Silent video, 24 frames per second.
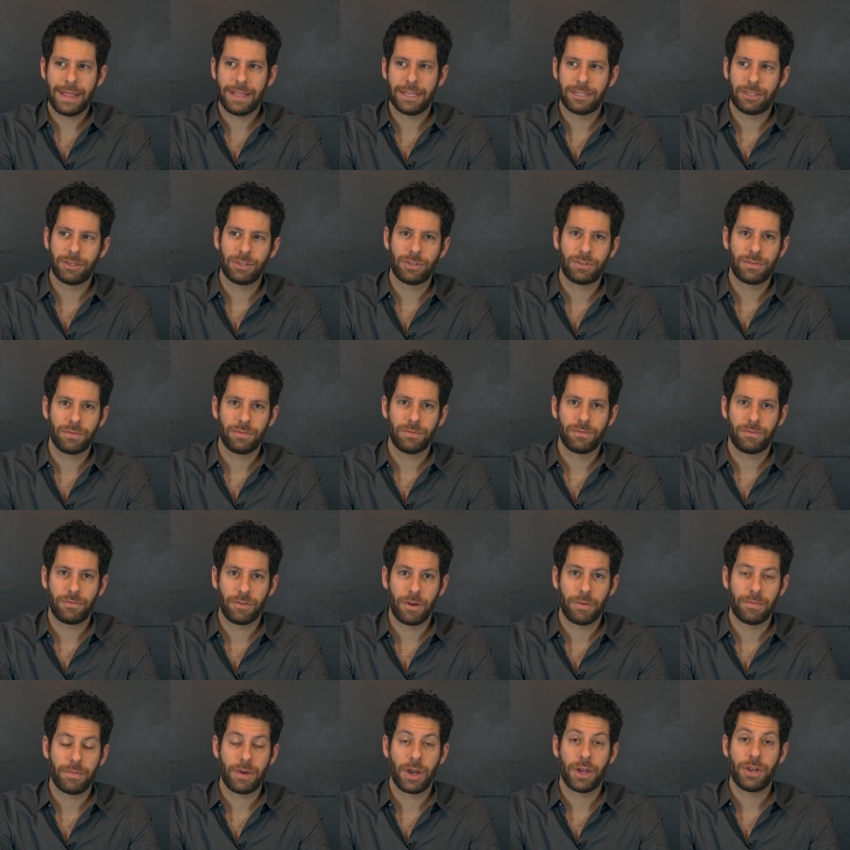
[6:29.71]
and this is
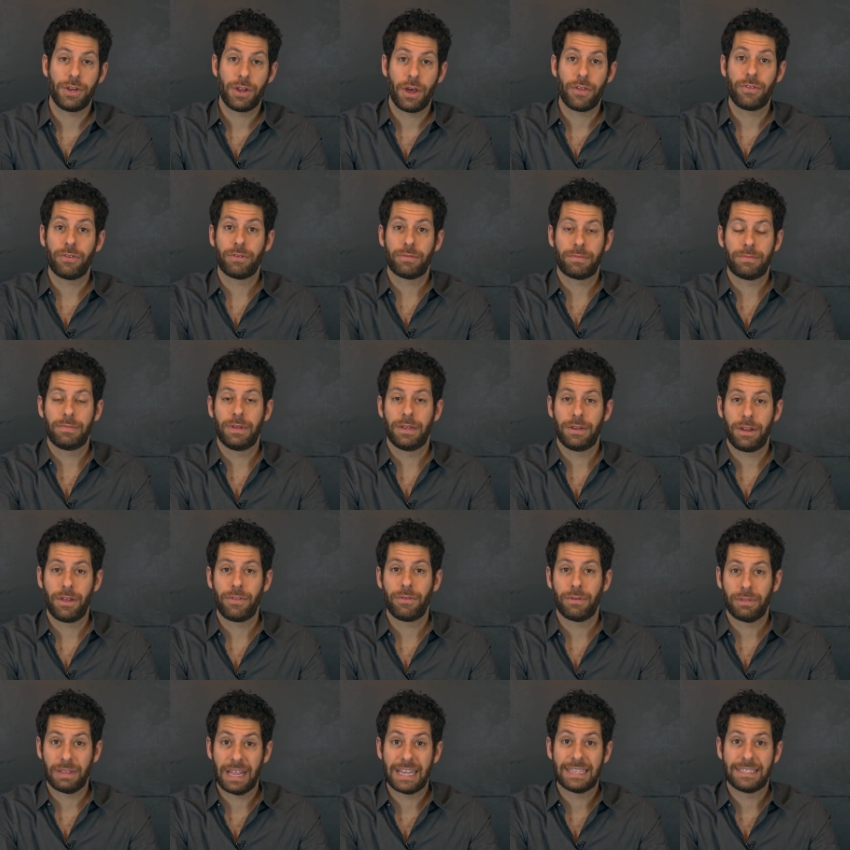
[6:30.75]
from another
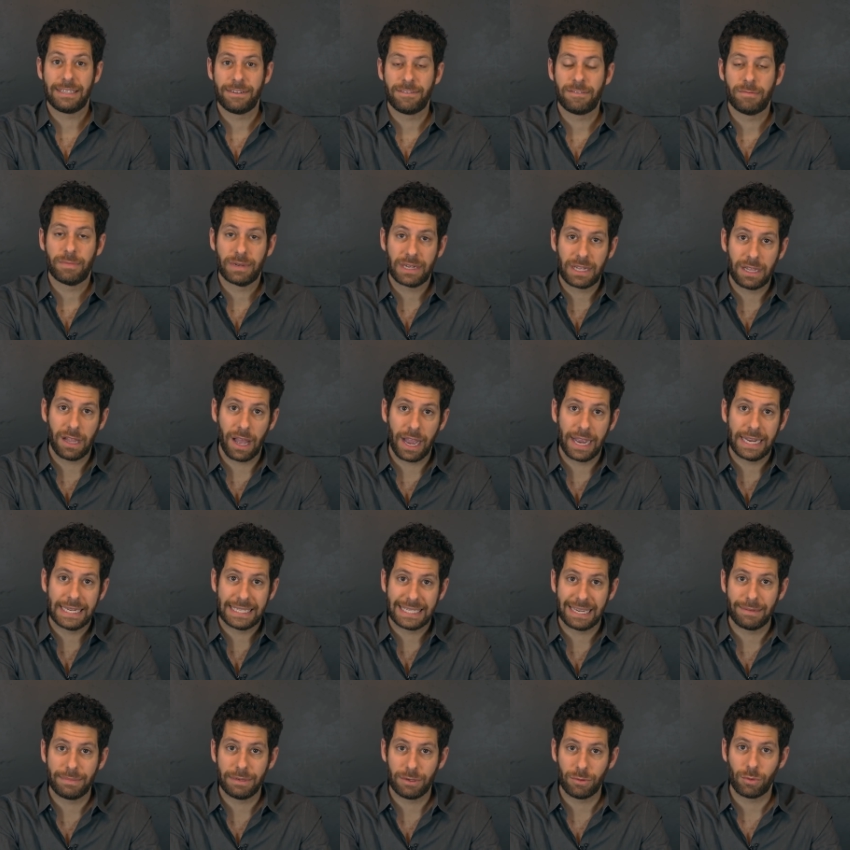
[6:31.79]
another lesson from a
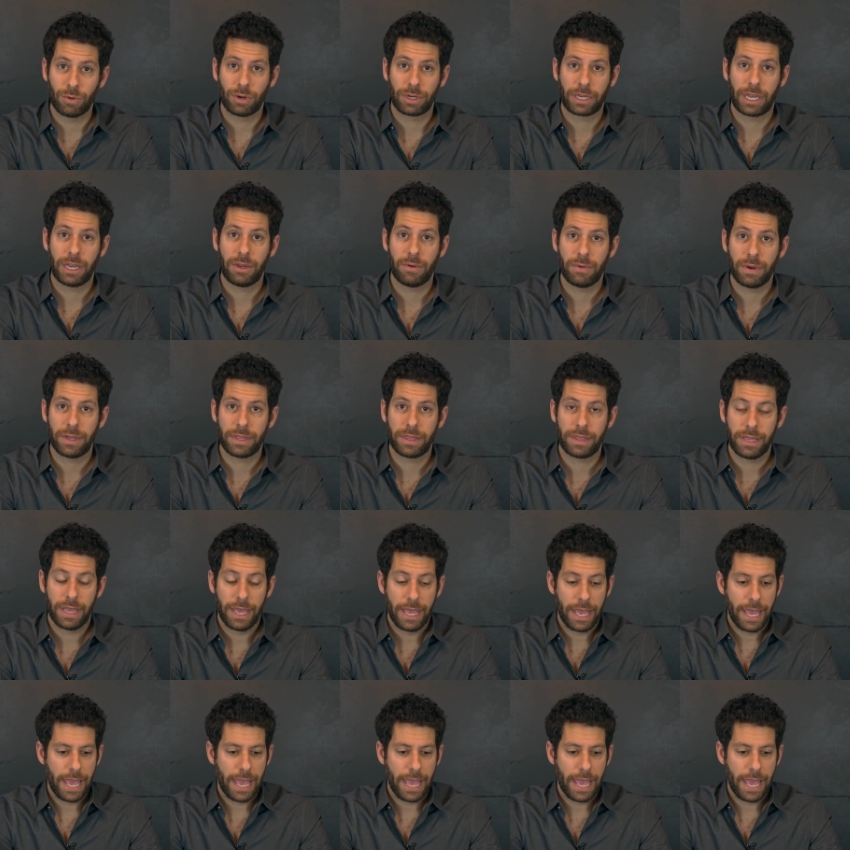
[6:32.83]
client I've been working with.